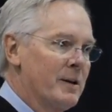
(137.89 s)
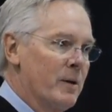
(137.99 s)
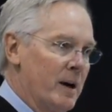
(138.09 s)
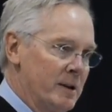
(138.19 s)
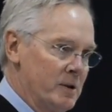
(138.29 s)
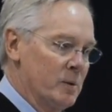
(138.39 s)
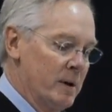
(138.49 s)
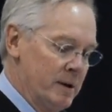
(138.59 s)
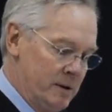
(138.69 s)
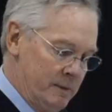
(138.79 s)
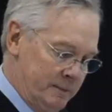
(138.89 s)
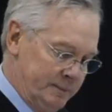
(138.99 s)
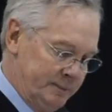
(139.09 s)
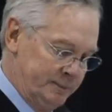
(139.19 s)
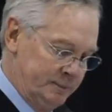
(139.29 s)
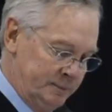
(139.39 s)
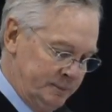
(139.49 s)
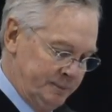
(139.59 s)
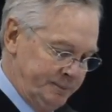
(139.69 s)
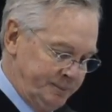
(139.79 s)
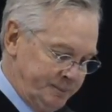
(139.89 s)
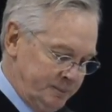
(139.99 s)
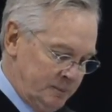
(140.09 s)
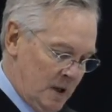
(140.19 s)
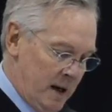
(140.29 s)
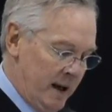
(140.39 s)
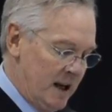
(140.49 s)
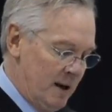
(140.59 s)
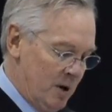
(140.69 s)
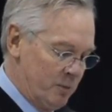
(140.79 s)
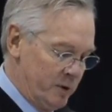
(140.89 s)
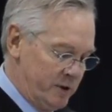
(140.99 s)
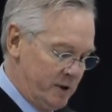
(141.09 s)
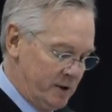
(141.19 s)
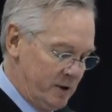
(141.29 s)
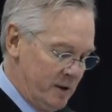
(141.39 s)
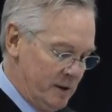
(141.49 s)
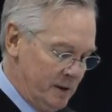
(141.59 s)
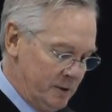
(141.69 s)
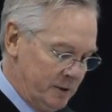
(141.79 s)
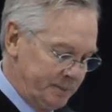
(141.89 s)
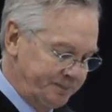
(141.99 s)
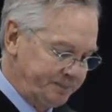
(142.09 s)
graduation. And I came up with six things.